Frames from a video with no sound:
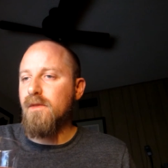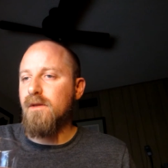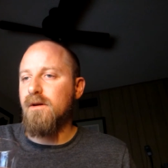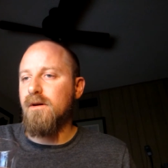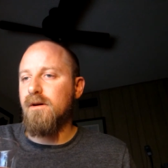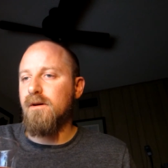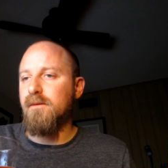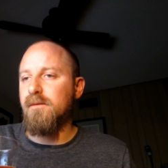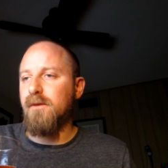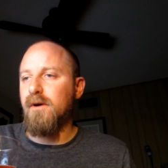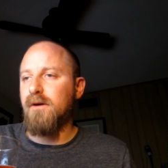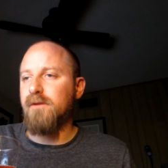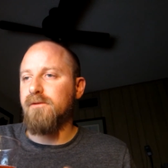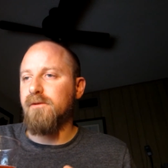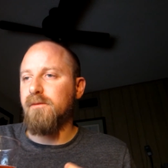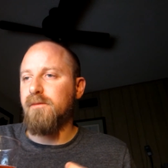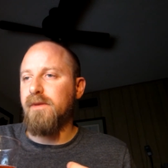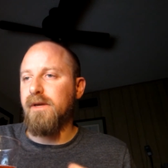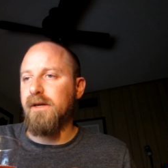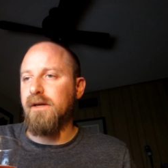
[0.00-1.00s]
Um,
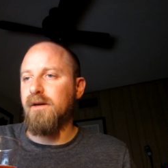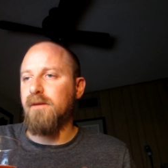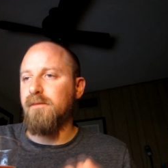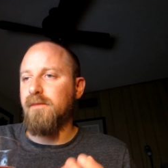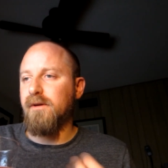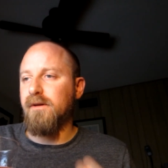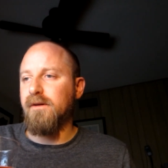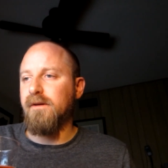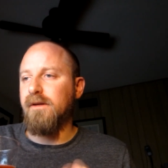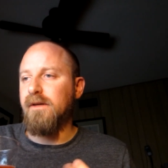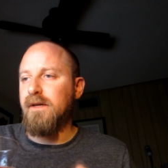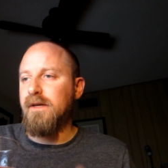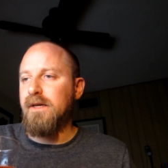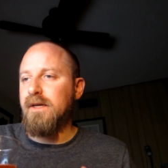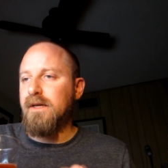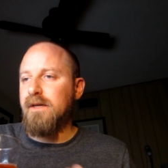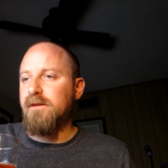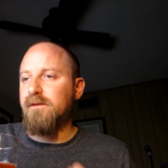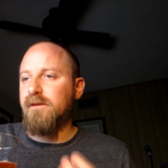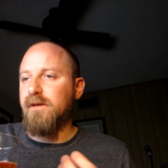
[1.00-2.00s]
also picking up on
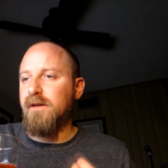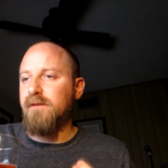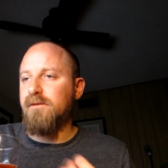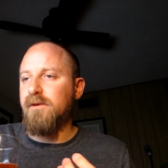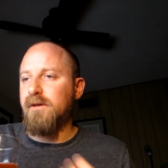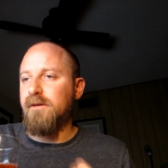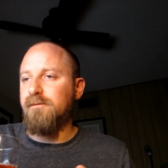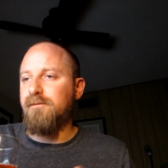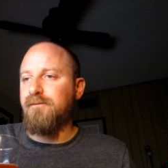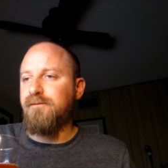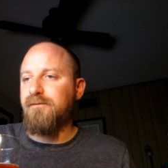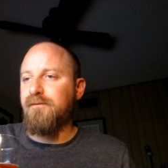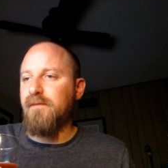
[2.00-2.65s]
it's kind of a